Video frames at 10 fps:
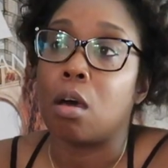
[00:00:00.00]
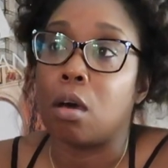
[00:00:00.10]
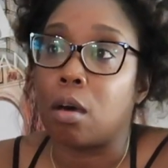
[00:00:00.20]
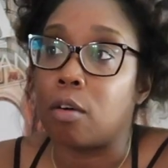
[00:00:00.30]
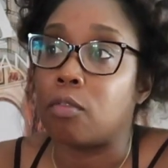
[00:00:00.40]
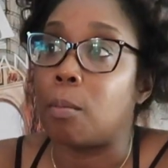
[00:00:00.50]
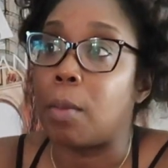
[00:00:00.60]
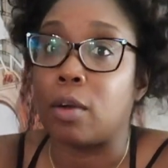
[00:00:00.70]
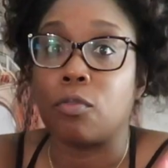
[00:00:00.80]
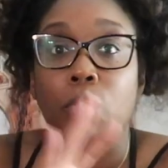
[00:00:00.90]
of
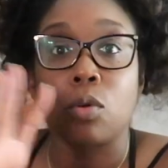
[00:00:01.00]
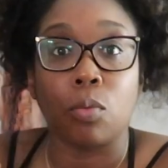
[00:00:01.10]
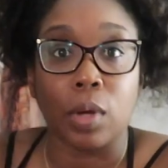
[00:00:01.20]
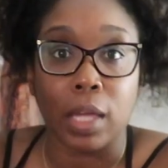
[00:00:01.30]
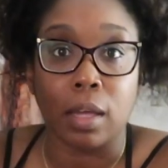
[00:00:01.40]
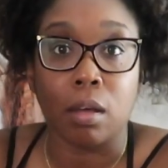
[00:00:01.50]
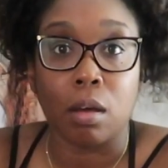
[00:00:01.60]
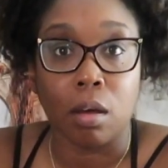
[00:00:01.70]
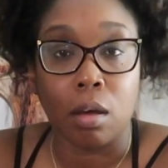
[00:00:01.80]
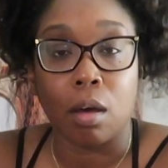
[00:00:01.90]
my full week
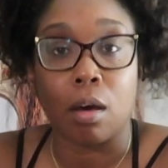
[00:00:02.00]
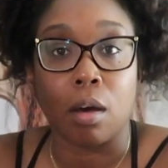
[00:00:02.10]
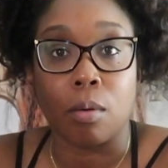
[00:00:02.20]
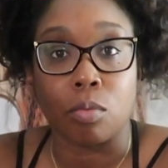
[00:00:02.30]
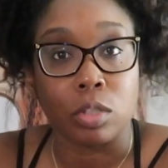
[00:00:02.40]
um,